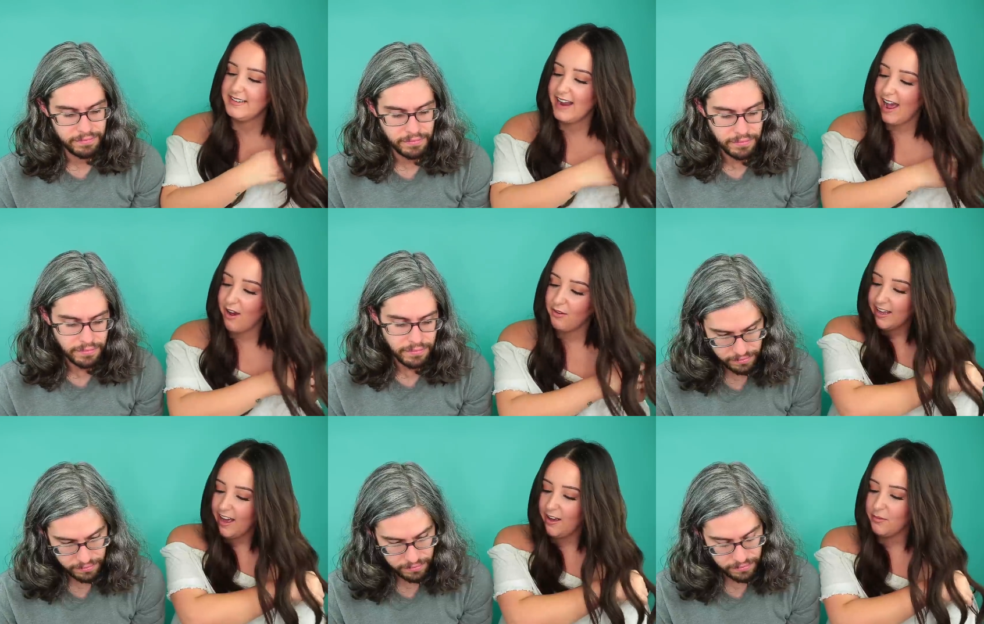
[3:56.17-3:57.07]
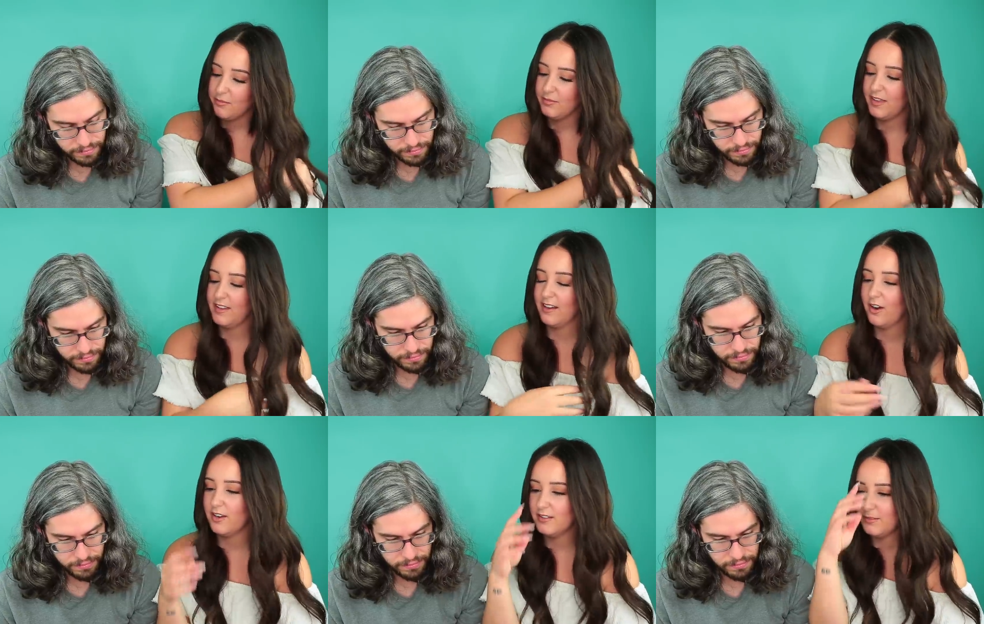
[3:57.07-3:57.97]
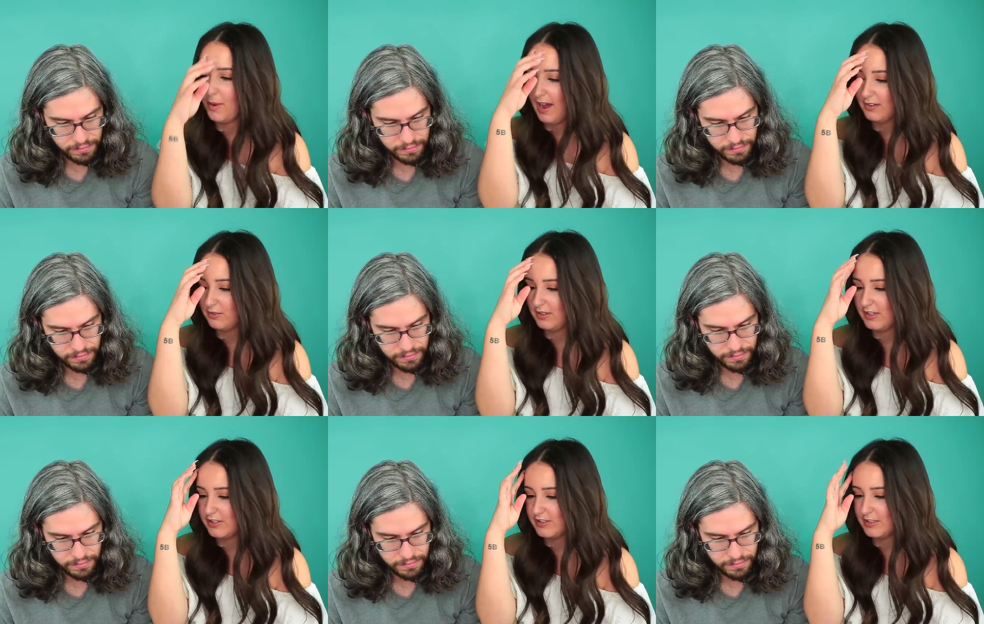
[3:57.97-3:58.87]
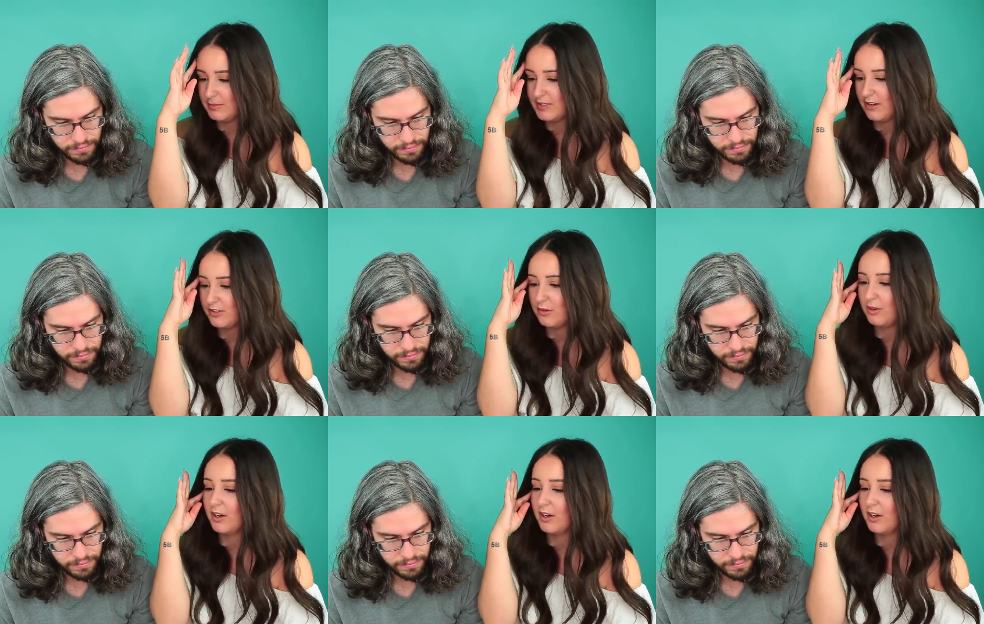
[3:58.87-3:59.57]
Speaker 1: now that like caused past relationships not to